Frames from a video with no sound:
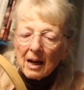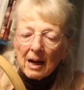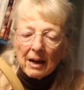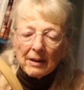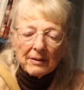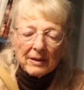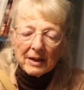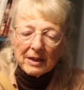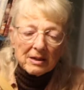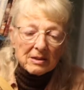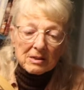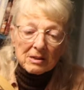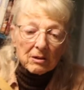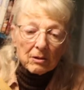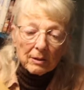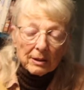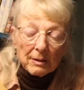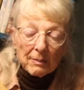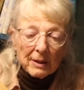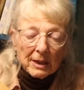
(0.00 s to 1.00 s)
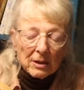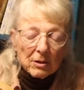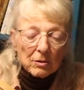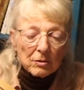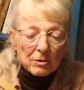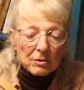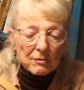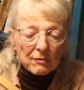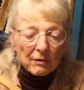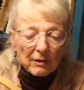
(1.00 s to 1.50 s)
that isn't going to be
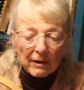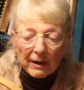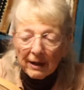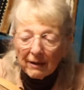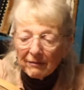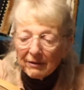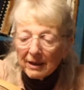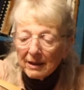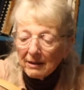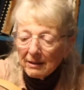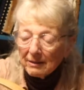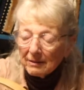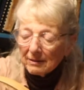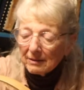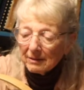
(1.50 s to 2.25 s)
used for heavy